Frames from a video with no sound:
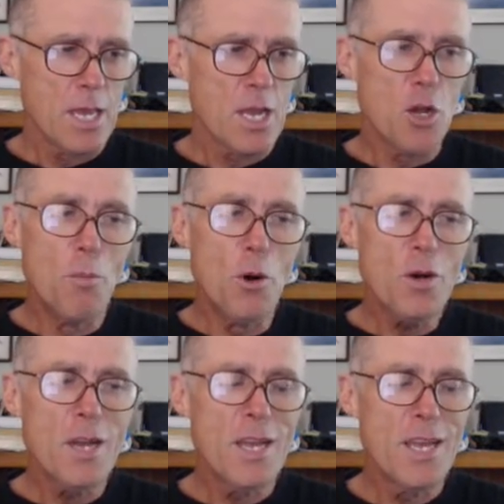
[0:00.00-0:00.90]

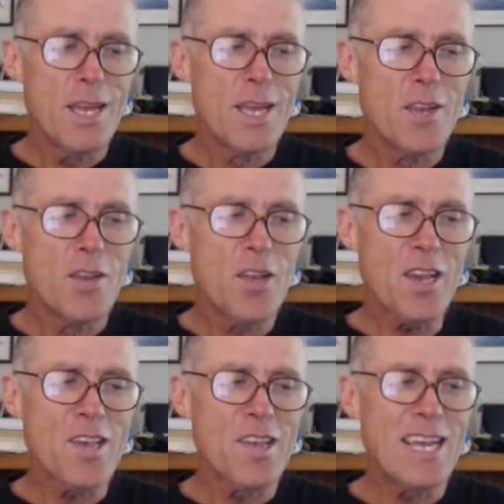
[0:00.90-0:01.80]
Gemuk
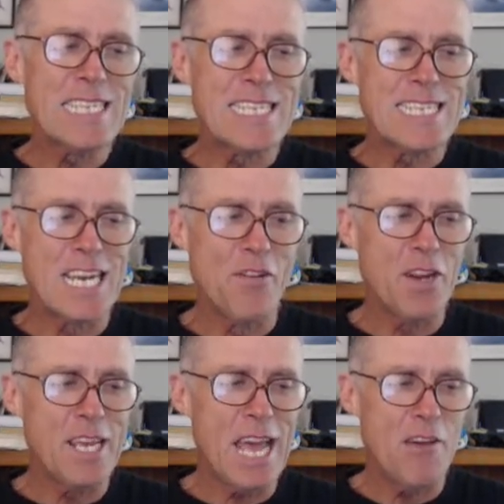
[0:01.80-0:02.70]
doesn't
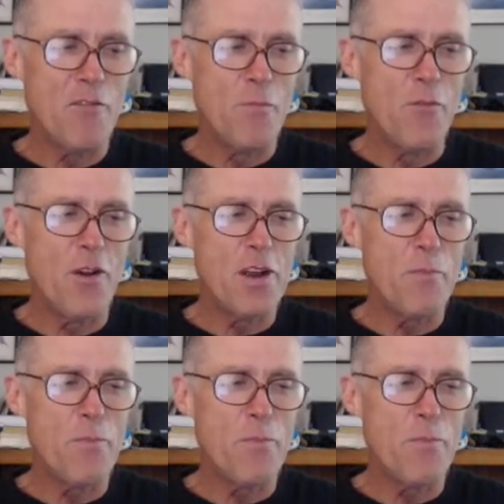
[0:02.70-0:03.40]
necessarily have very